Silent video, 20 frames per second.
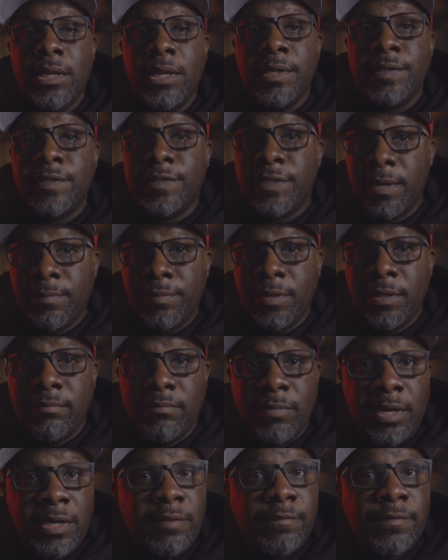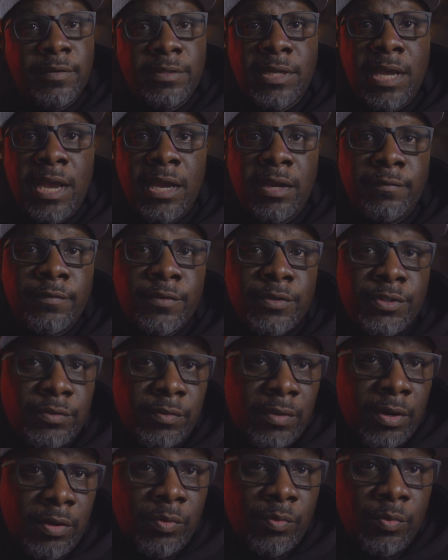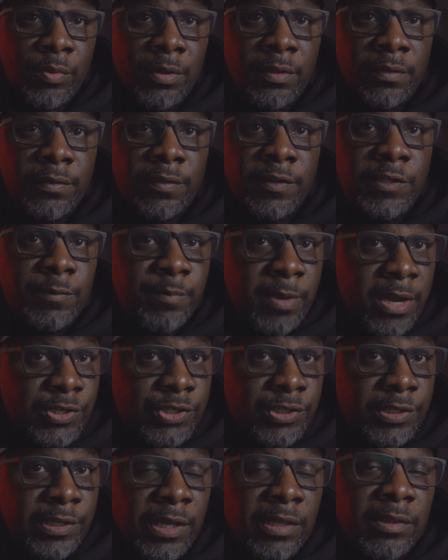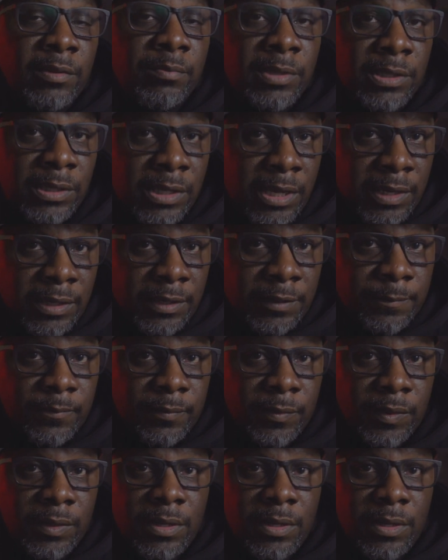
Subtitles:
It's something many photographers struggle with, especially in the beginning.